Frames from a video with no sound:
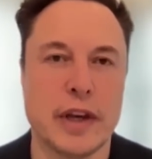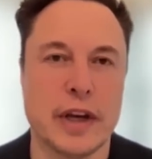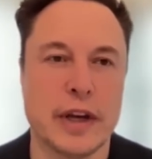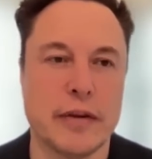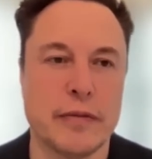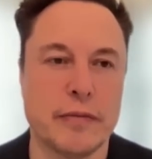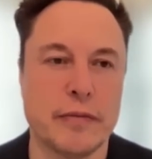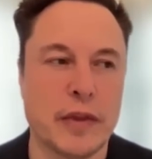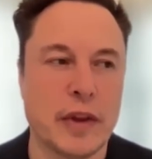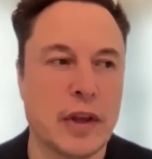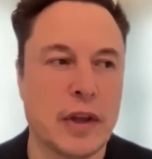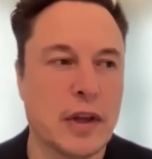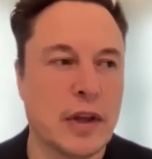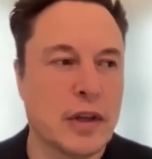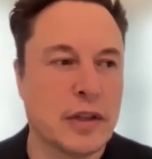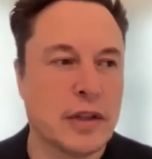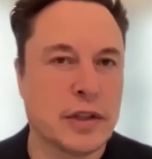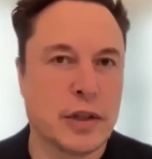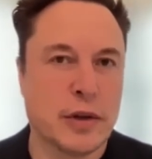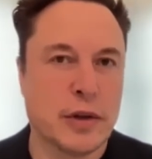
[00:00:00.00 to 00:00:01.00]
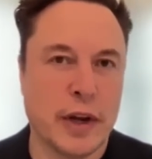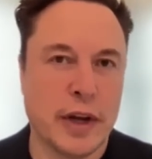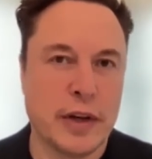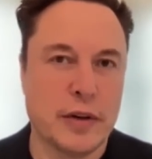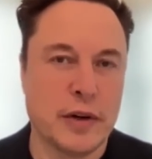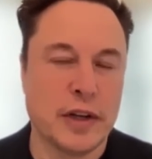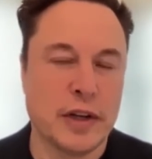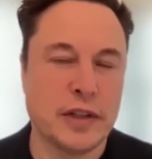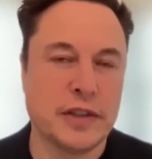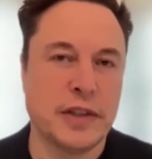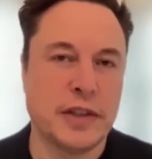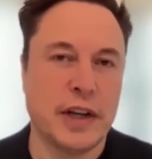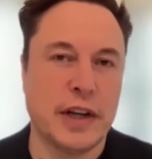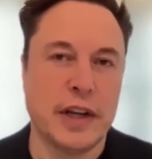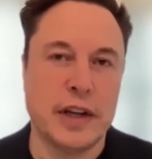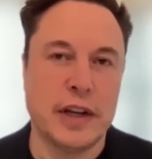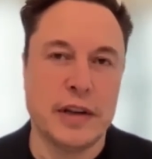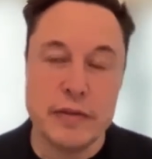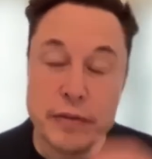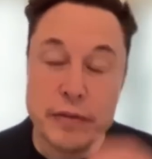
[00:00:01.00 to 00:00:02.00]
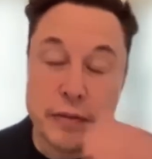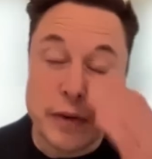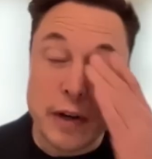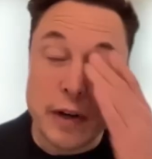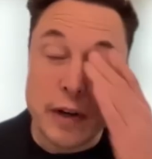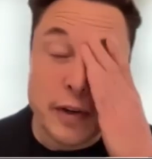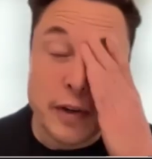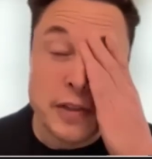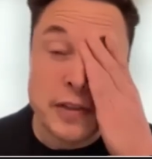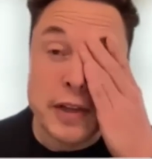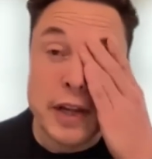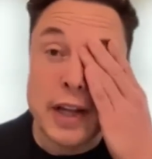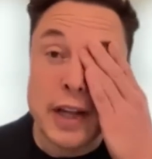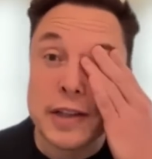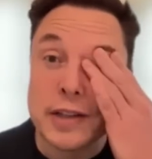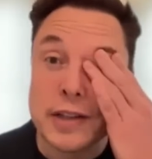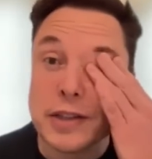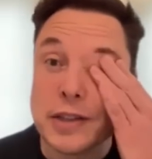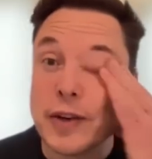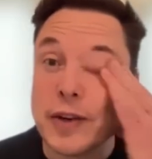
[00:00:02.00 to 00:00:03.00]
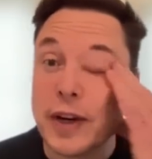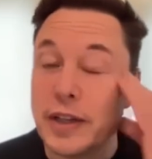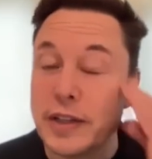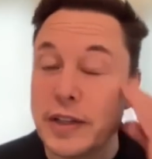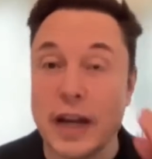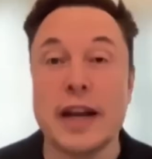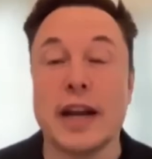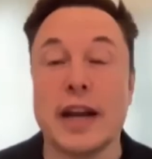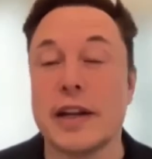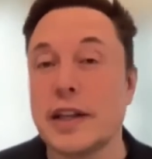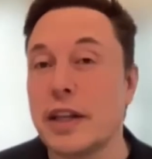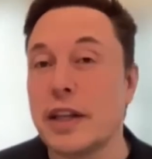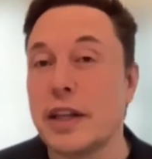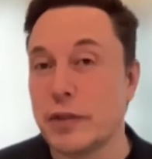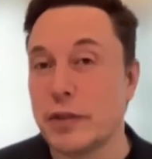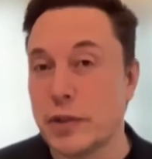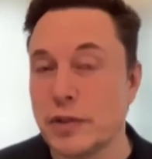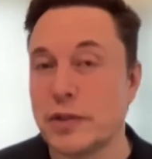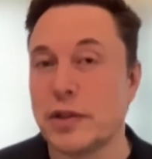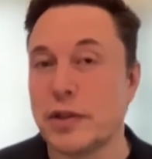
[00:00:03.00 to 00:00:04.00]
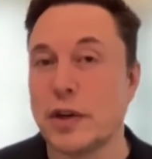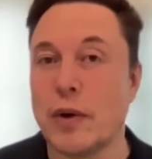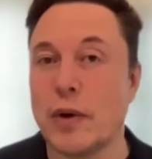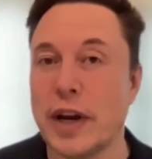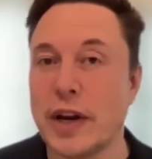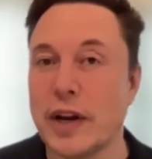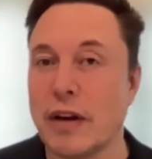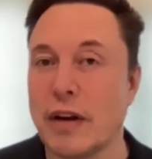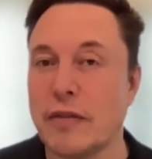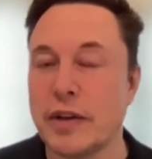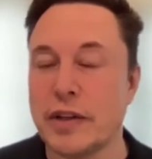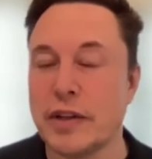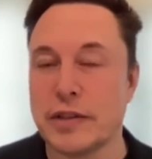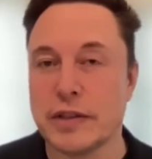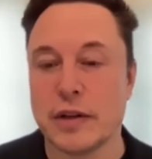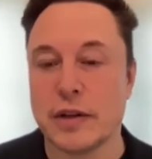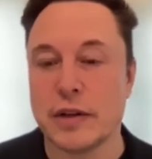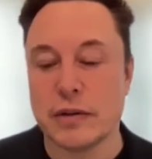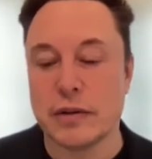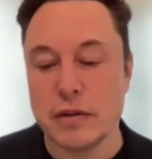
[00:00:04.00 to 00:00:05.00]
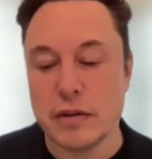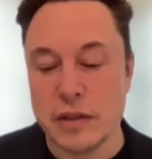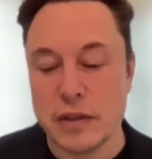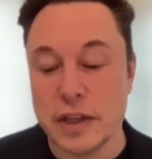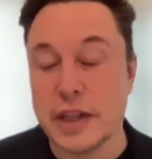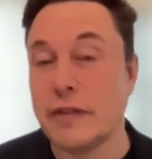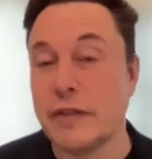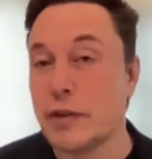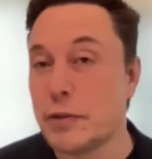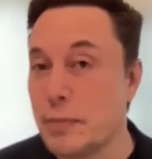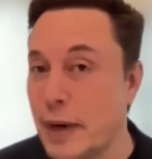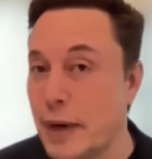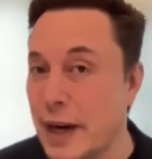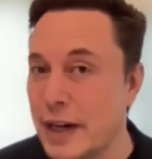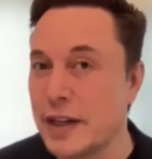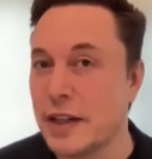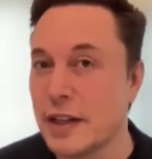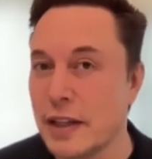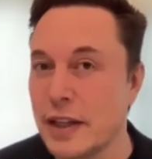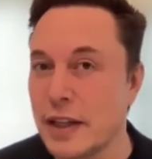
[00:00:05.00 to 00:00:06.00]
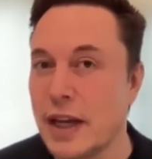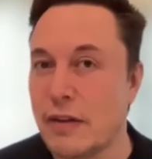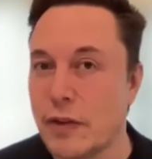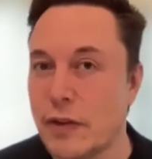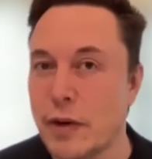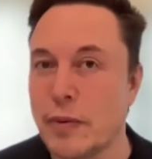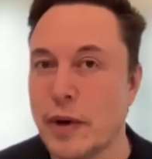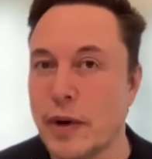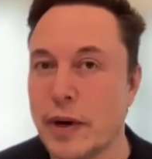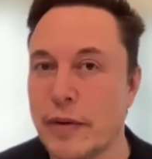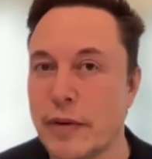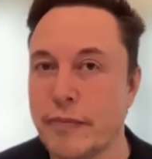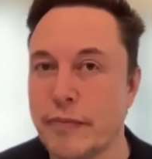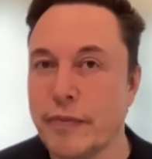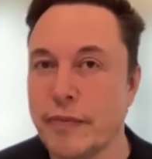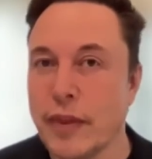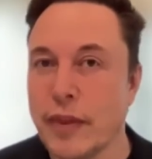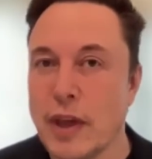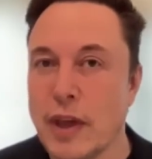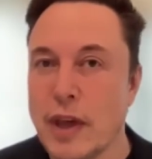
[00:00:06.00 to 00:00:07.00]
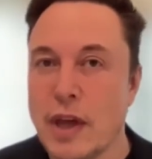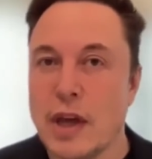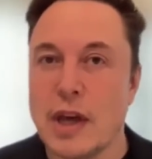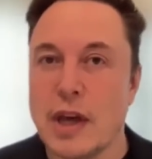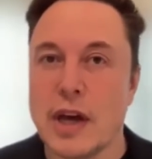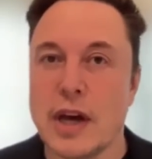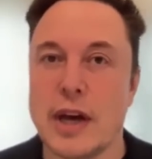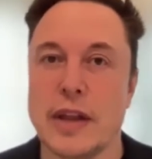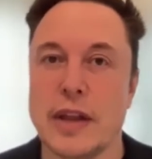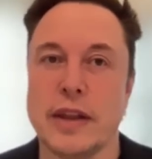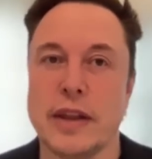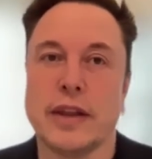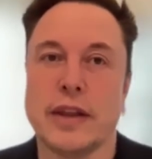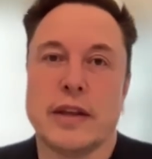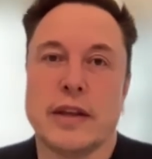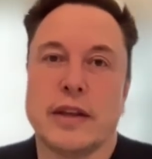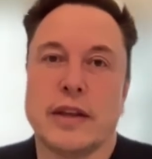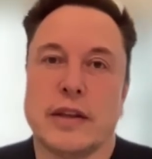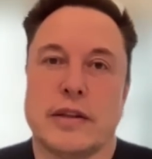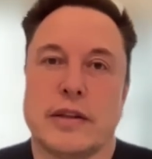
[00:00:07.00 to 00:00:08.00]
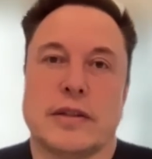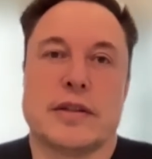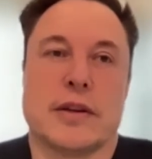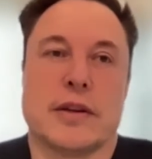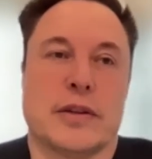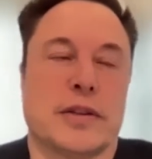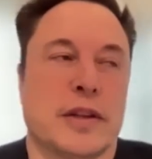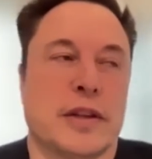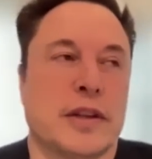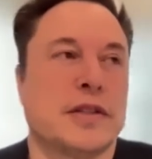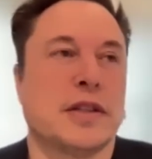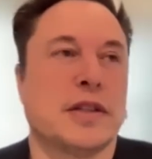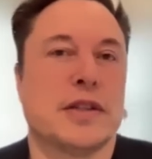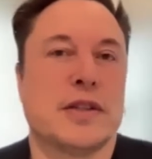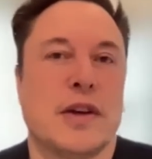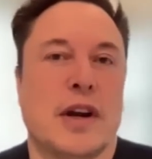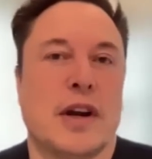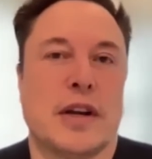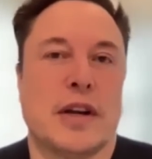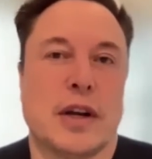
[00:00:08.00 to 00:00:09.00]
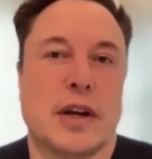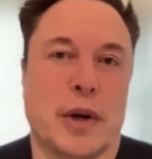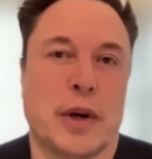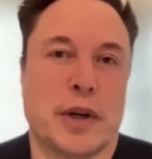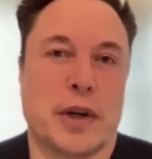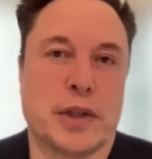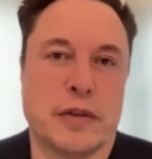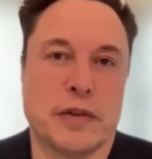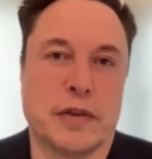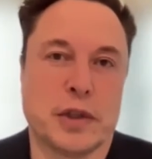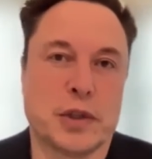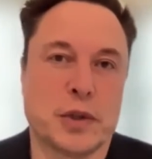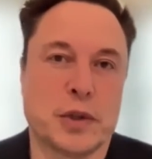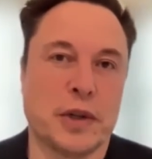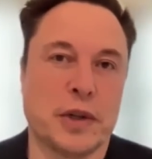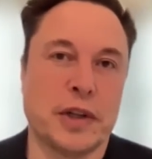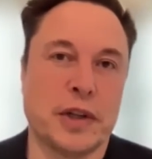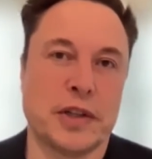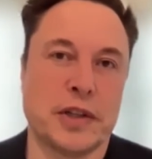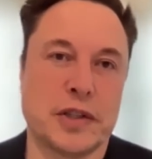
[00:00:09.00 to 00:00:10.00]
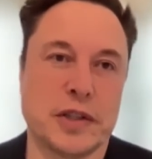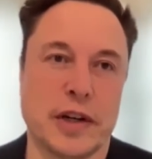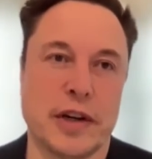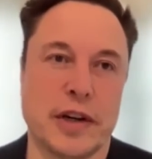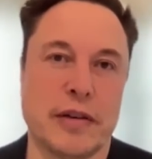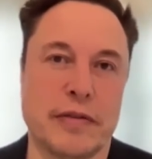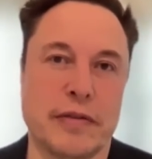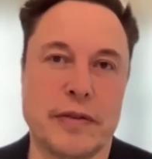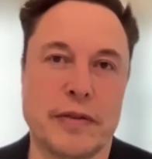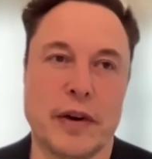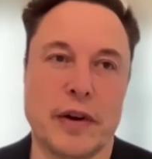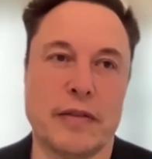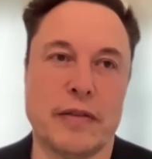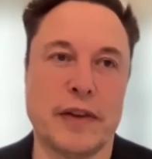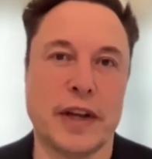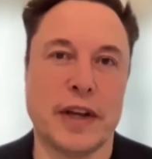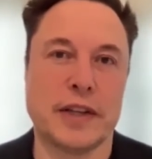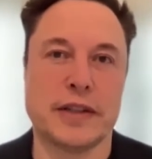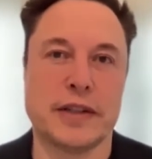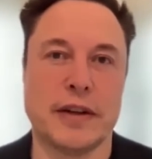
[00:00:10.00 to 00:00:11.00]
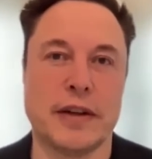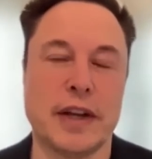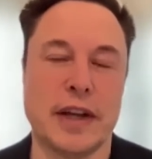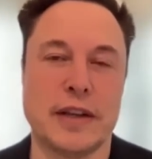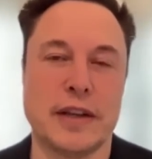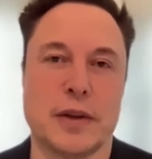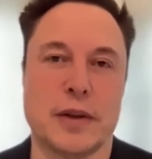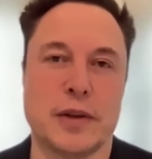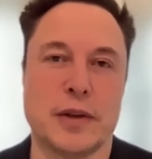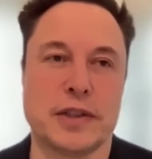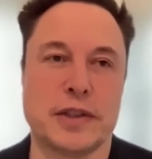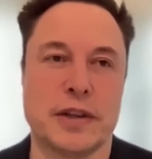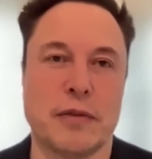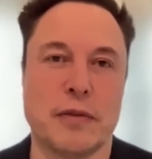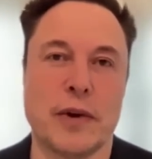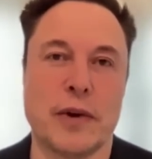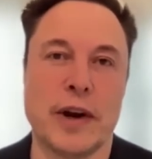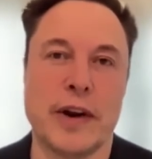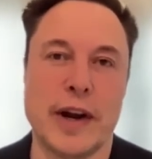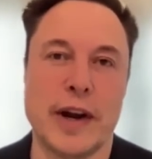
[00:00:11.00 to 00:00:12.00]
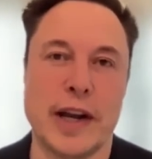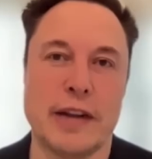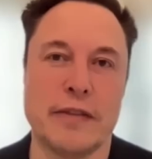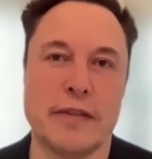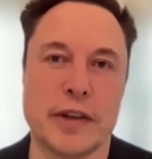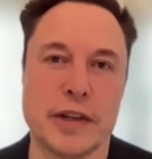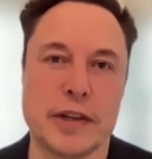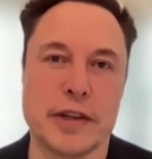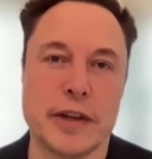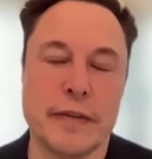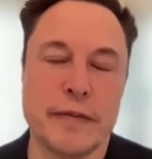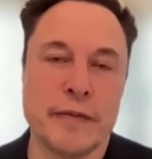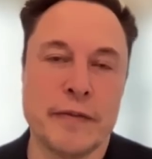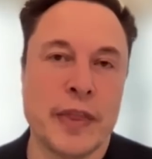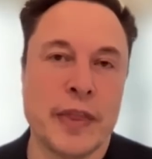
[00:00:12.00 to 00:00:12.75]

Um, so I do not see any fundamental scaling constraints. And, and lithium is also quite common. So lithium is practically everywhere. Mm-hmm. Uh, the, so, so this is not a question of a shortage of, of like so, as though it's some rare element.